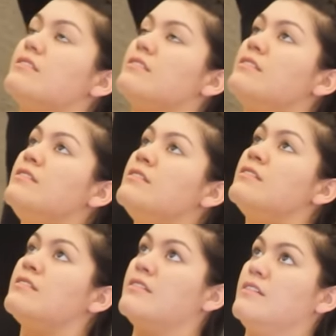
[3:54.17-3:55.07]

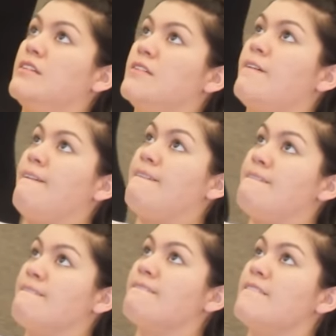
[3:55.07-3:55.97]

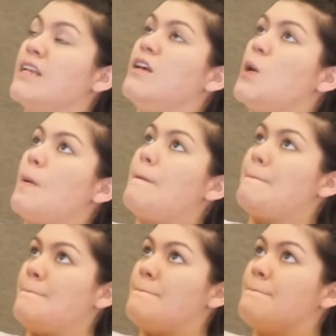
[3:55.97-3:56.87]

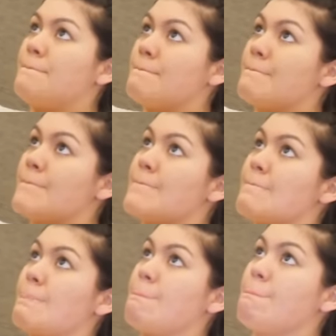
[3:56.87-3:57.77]

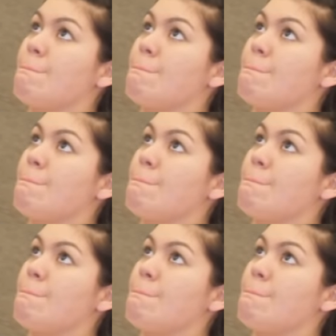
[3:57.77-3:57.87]
Nobody speaks.